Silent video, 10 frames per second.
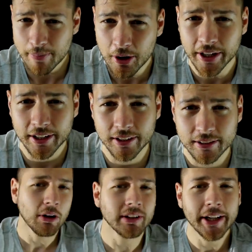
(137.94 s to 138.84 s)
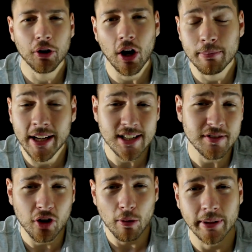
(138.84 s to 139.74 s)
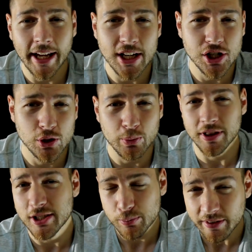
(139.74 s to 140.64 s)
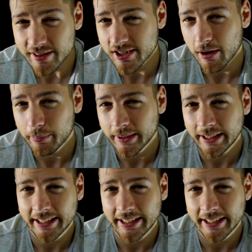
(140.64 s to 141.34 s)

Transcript: American. Now later on, because of complications with his previous company,